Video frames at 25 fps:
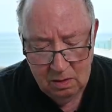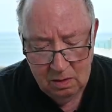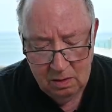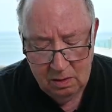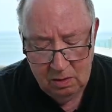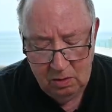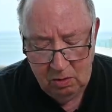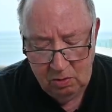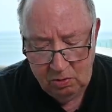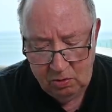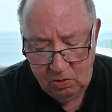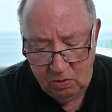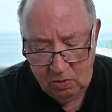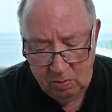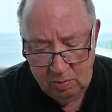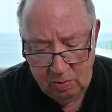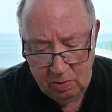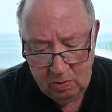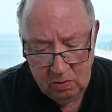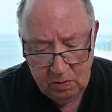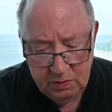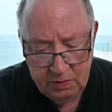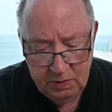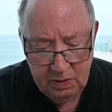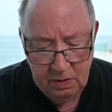
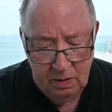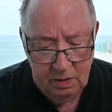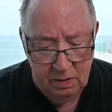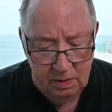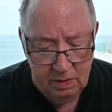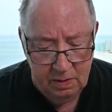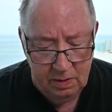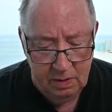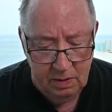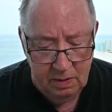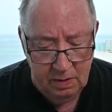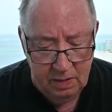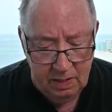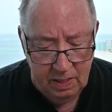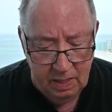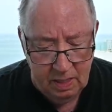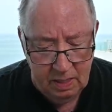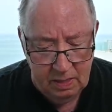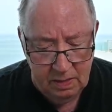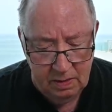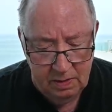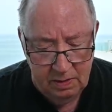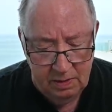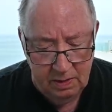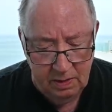YouTubers
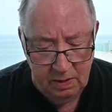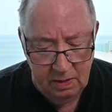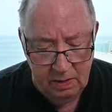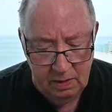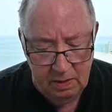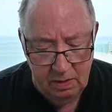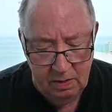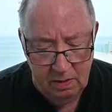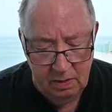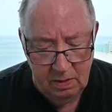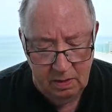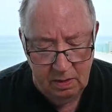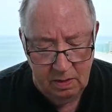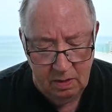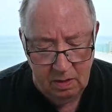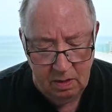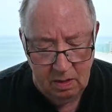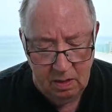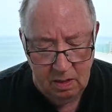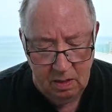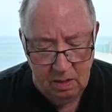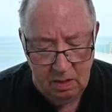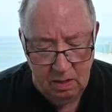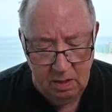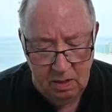that did
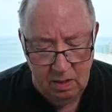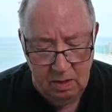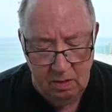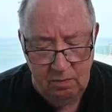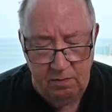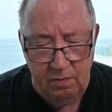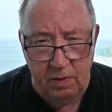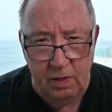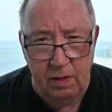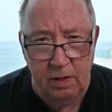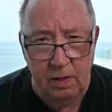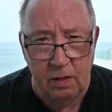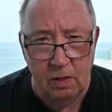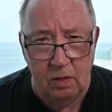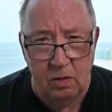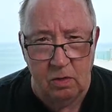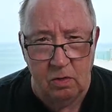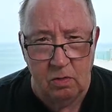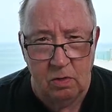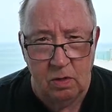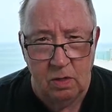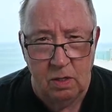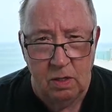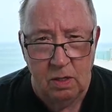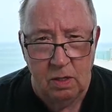a
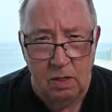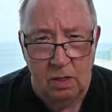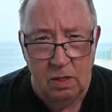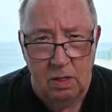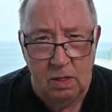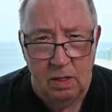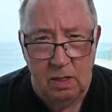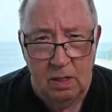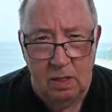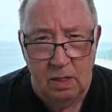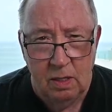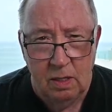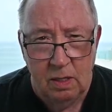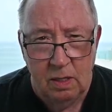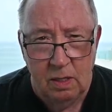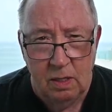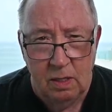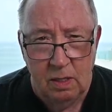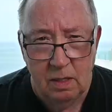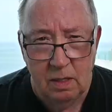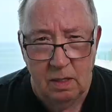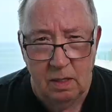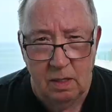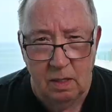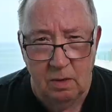video
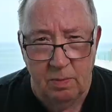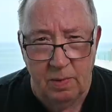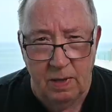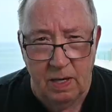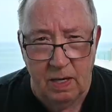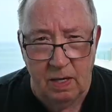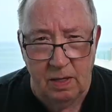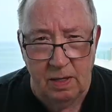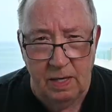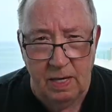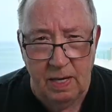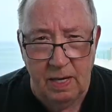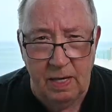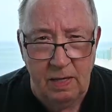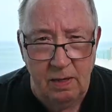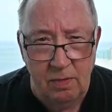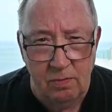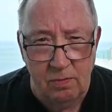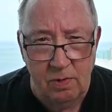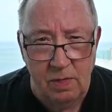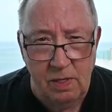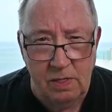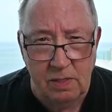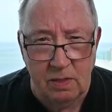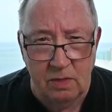about eight
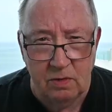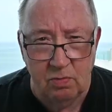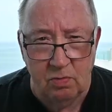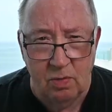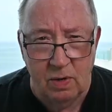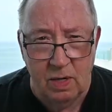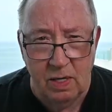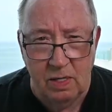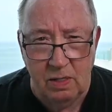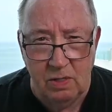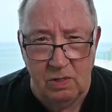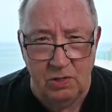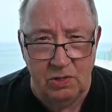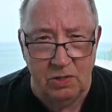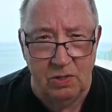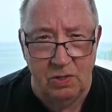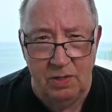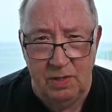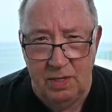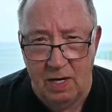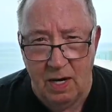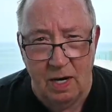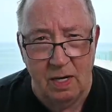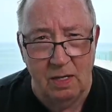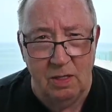reasons why you should
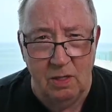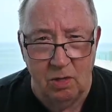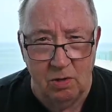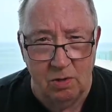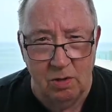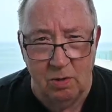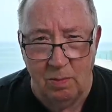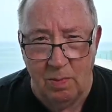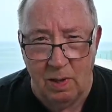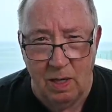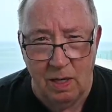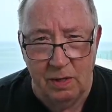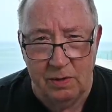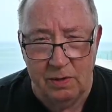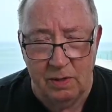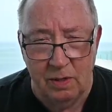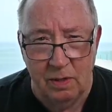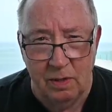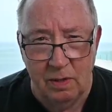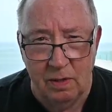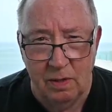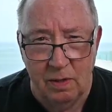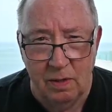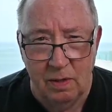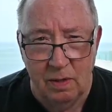not go to
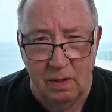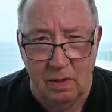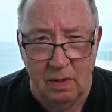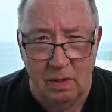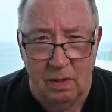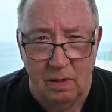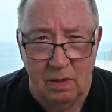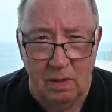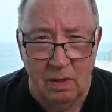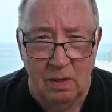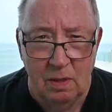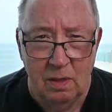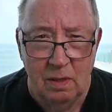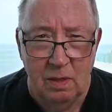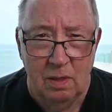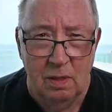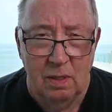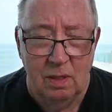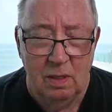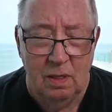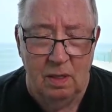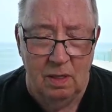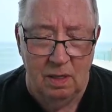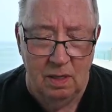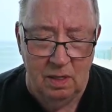Manta.
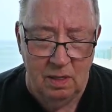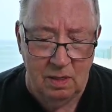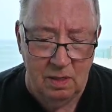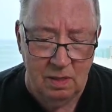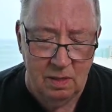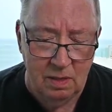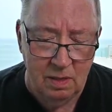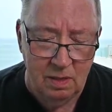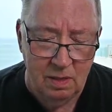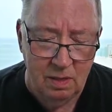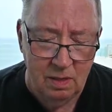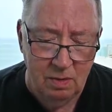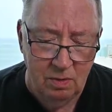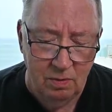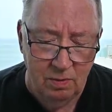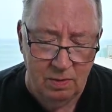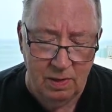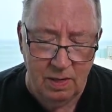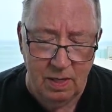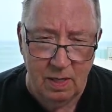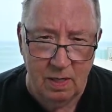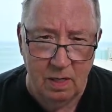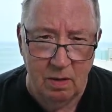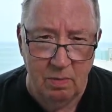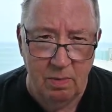And
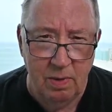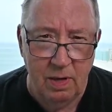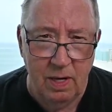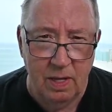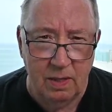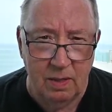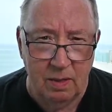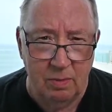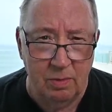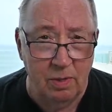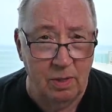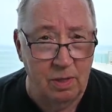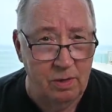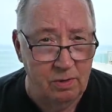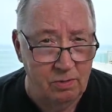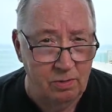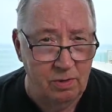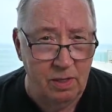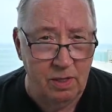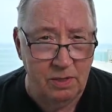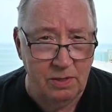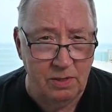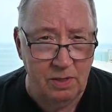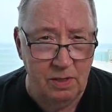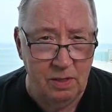when I come back, I want to
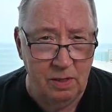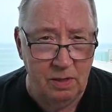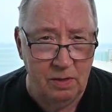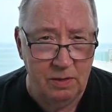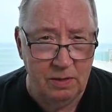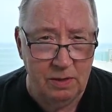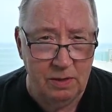address these.